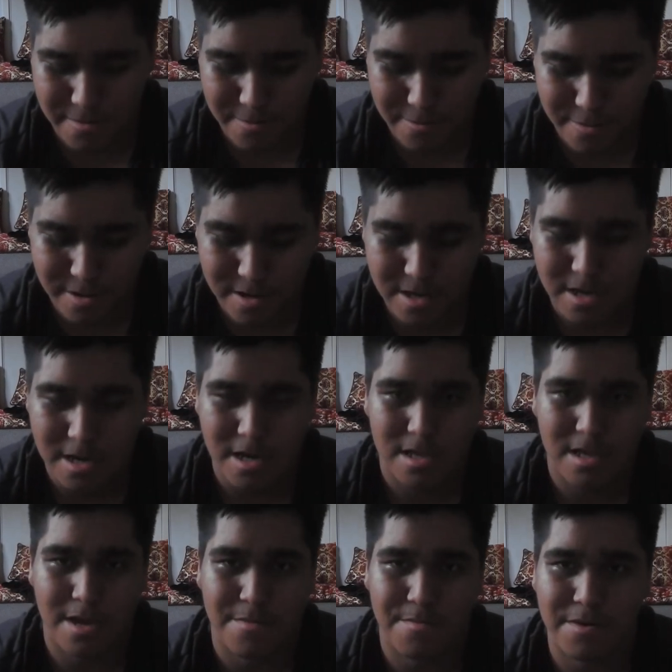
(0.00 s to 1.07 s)
would
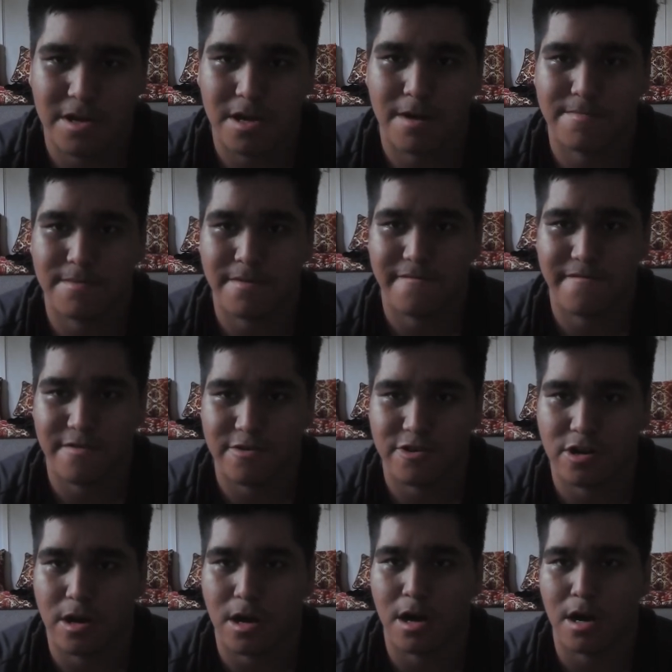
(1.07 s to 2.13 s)
like become the
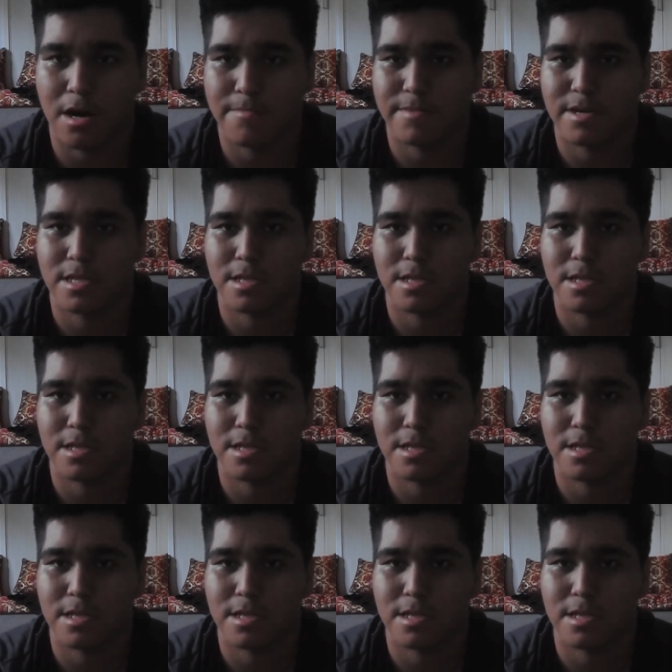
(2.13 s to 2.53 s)
future army.